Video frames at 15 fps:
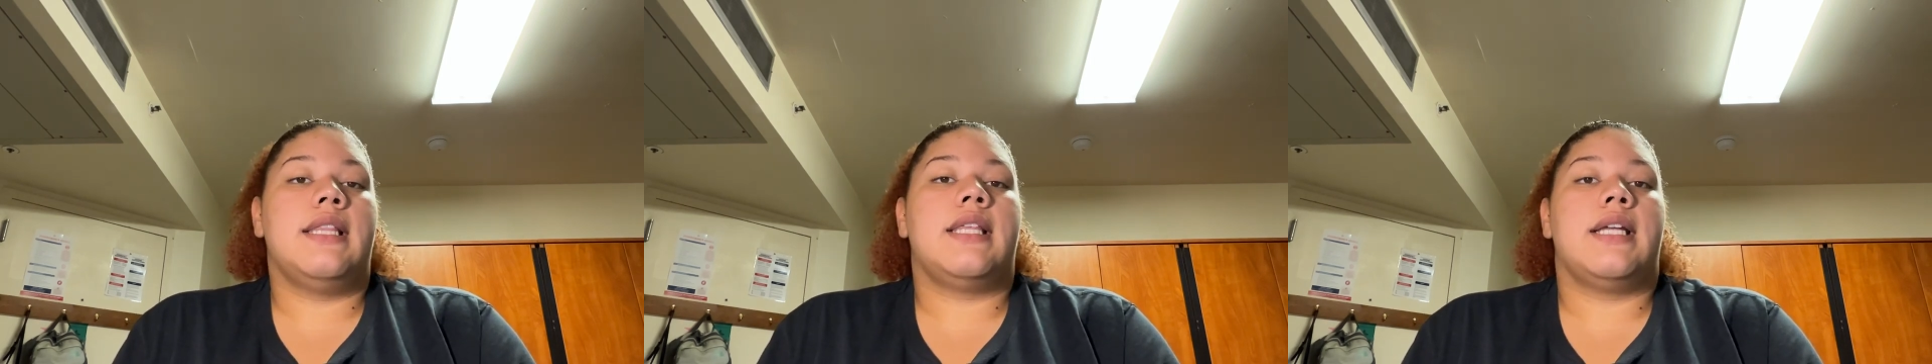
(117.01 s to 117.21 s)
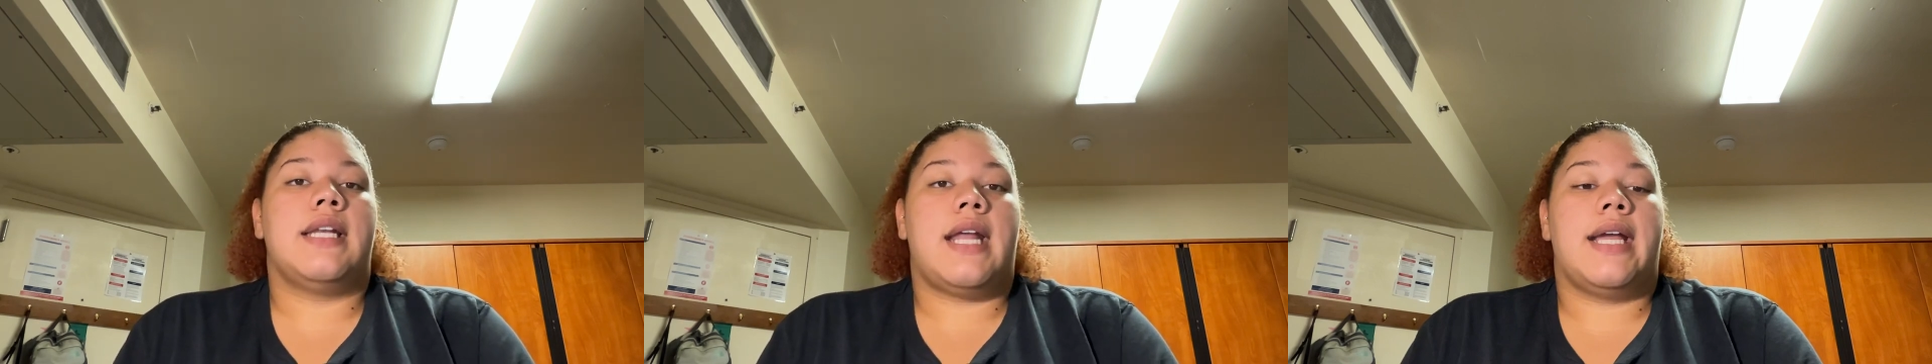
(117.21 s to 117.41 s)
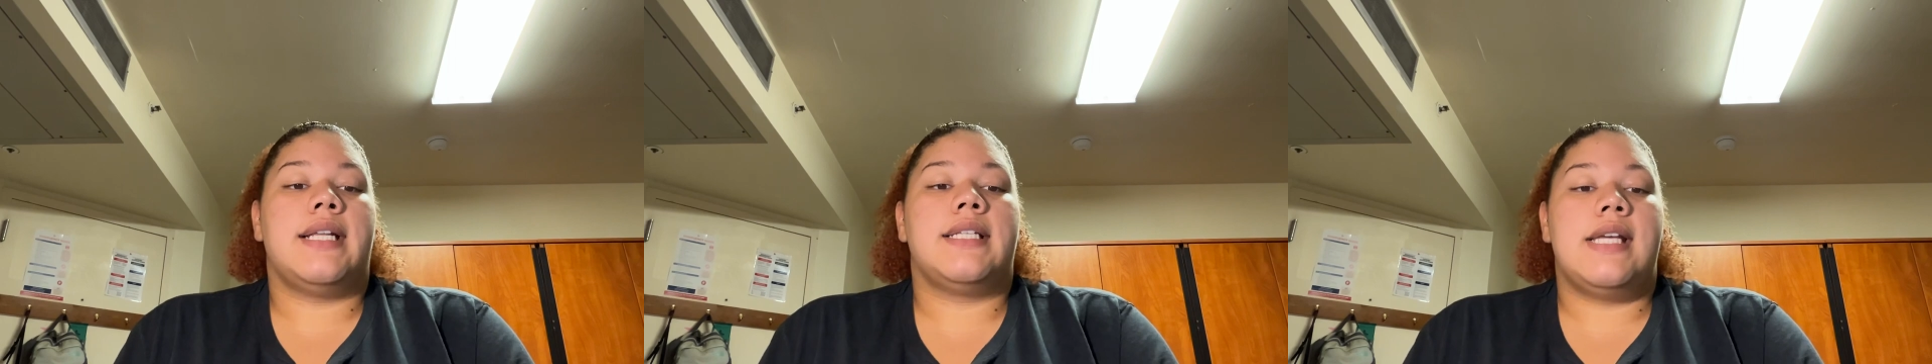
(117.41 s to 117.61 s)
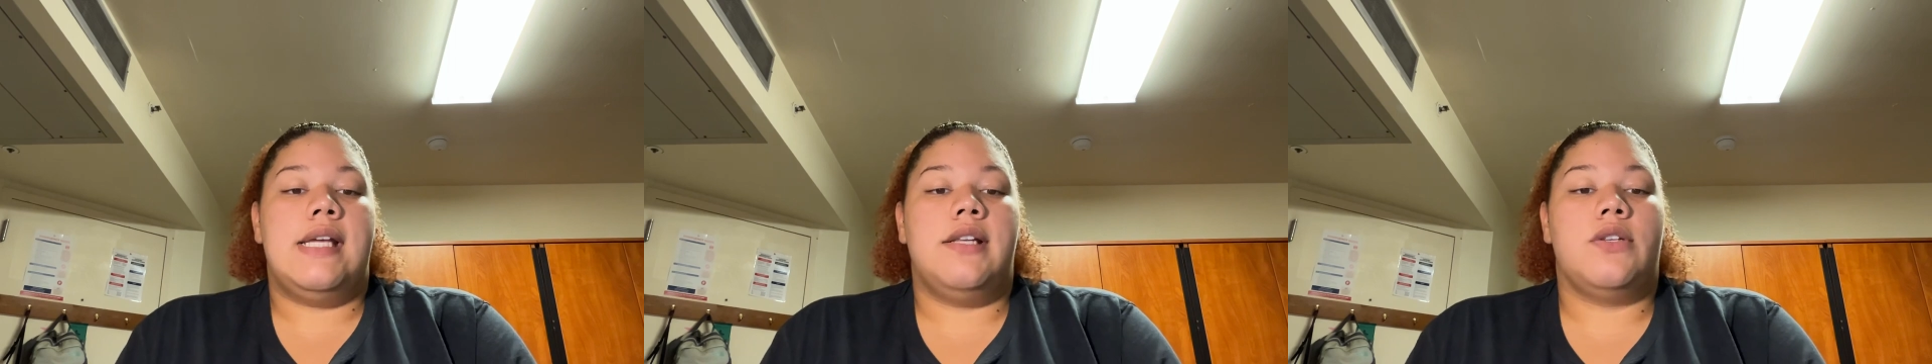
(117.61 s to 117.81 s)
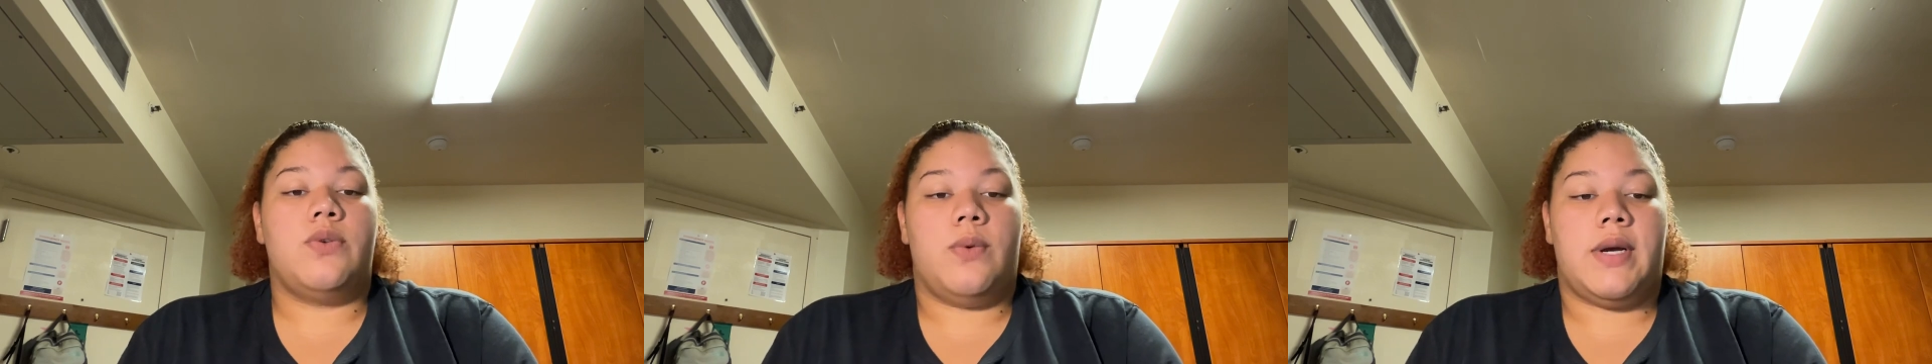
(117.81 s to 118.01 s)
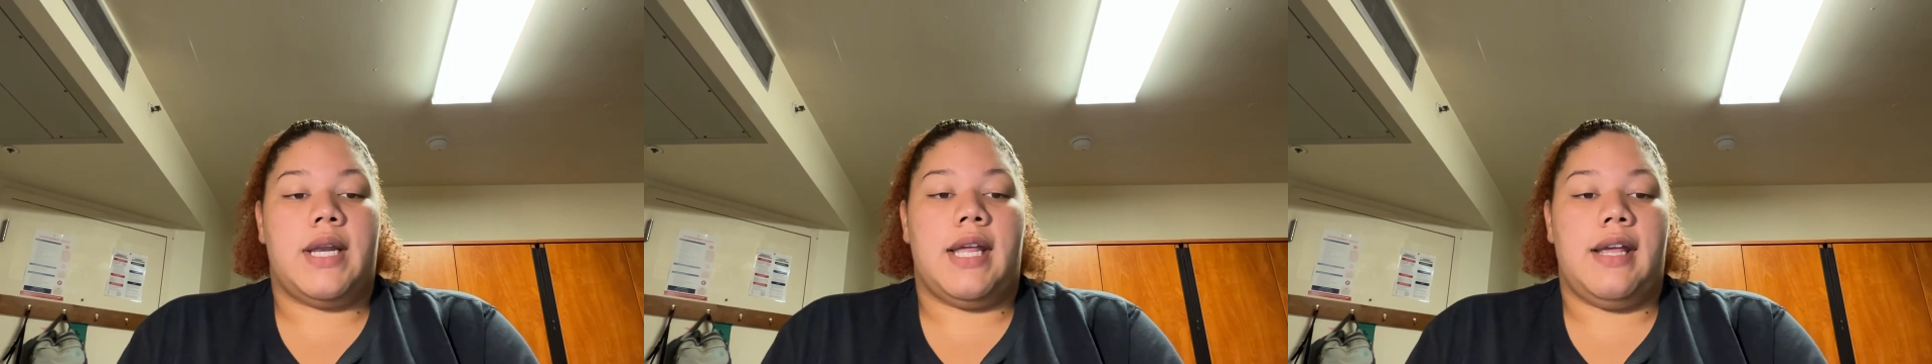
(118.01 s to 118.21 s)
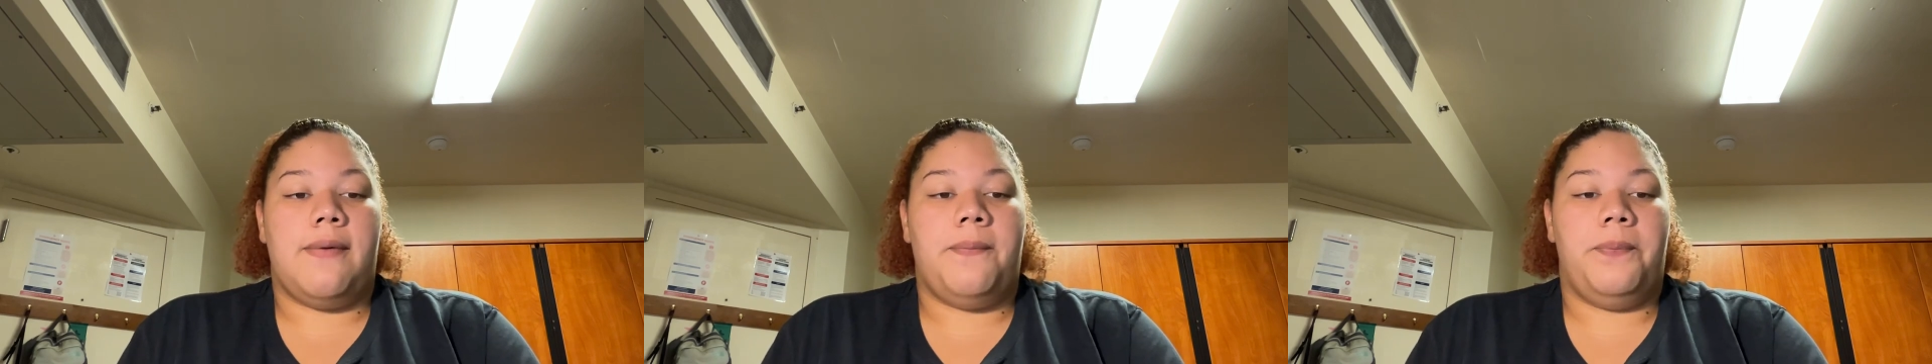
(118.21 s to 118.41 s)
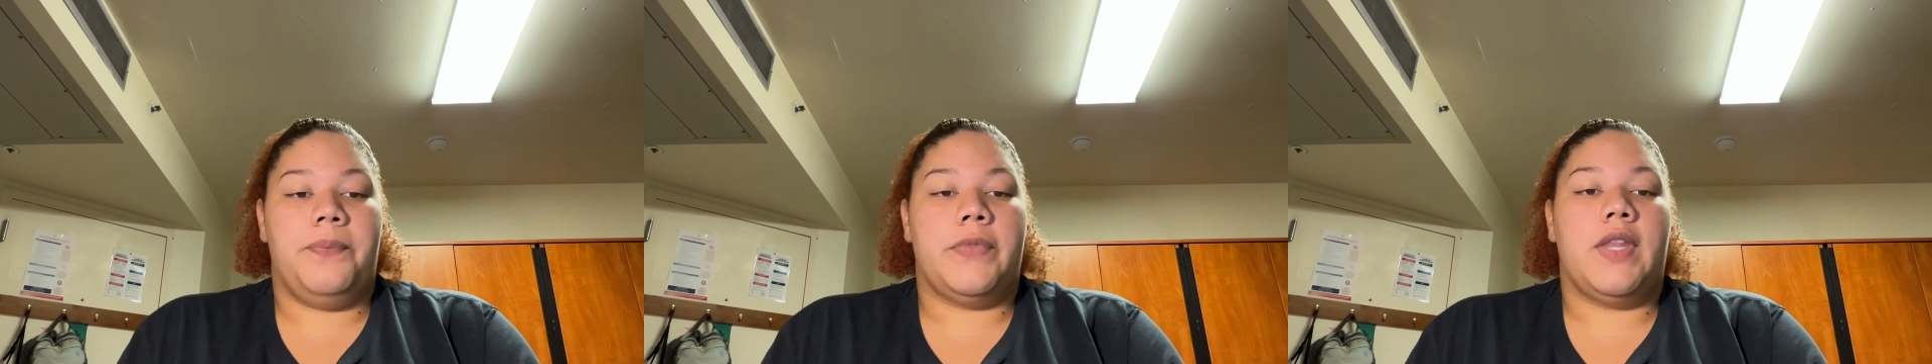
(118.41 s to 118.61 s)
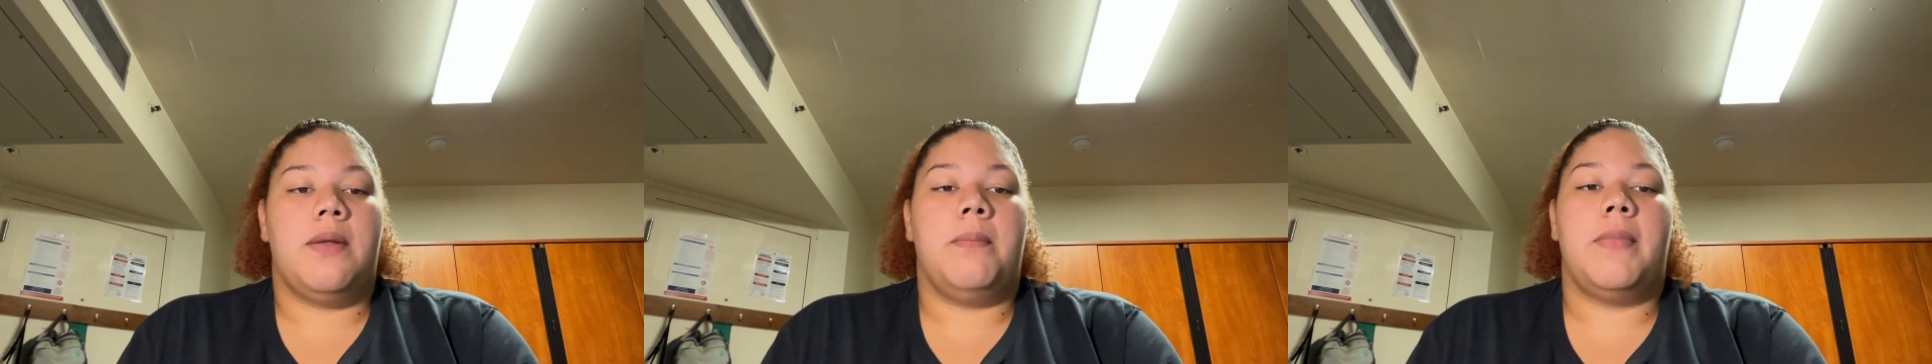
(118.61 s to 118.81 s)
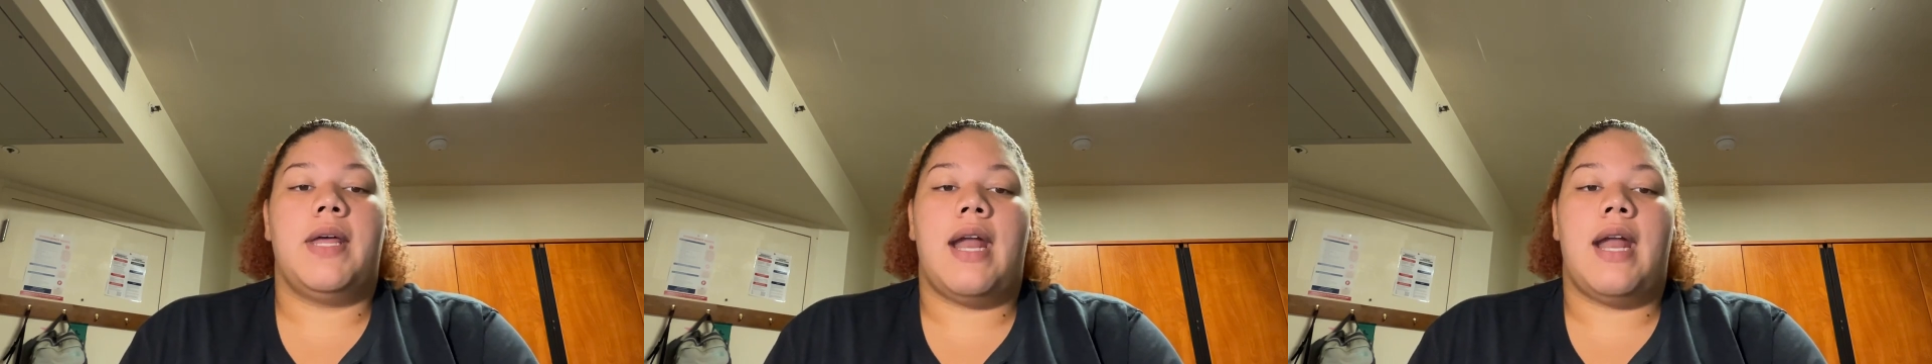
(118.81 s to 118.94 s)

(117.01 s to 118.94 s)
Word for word: 1920 but